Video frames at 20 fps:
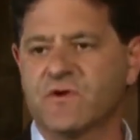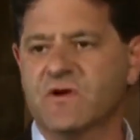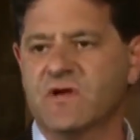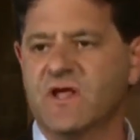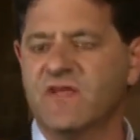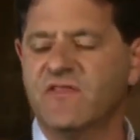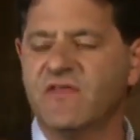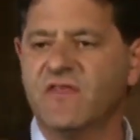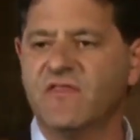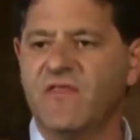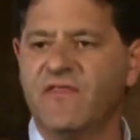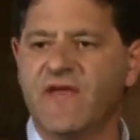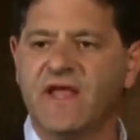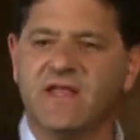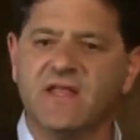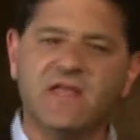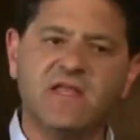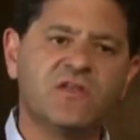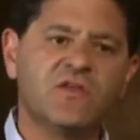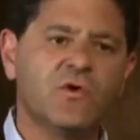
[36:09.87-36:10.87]
And I think that
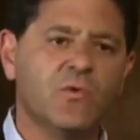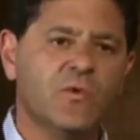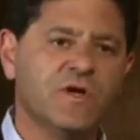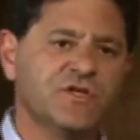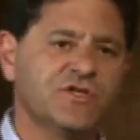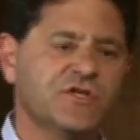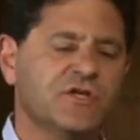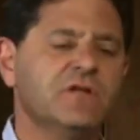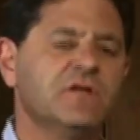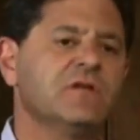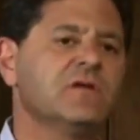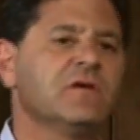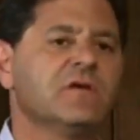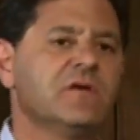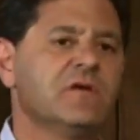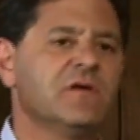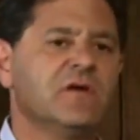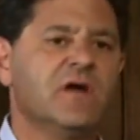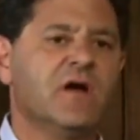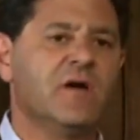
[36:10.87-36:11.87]
that intuition
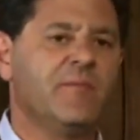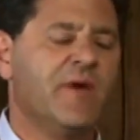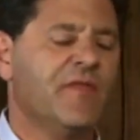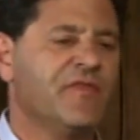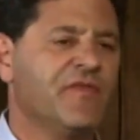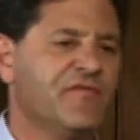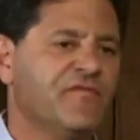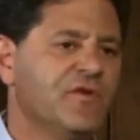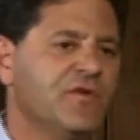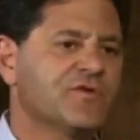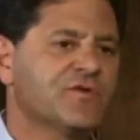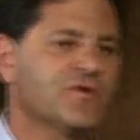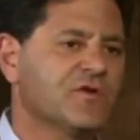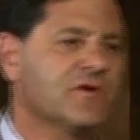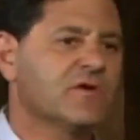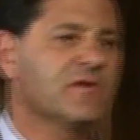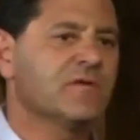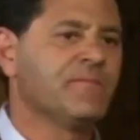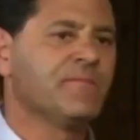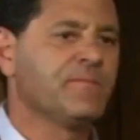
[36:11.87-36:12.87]
about the
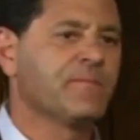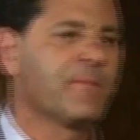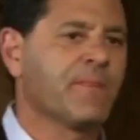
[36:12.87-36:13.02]
future